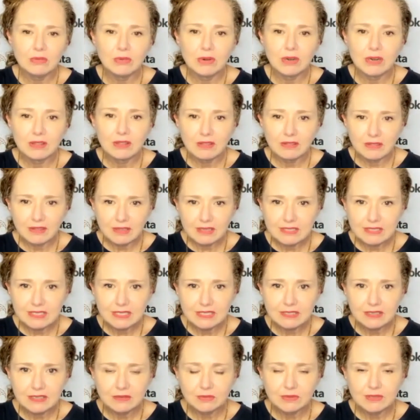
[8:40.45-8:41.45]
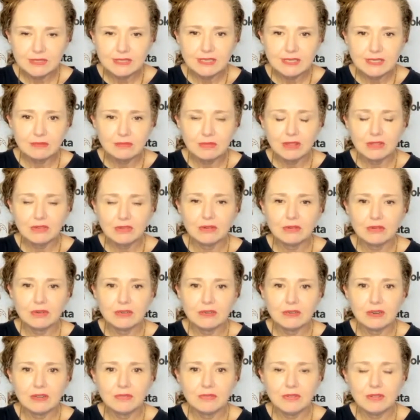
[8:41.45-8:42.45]
One of the things he did was send me through
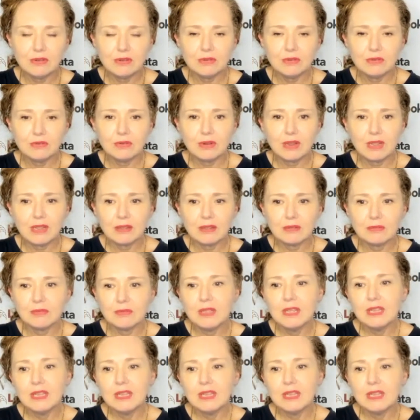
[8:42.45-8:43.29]
a, a few um,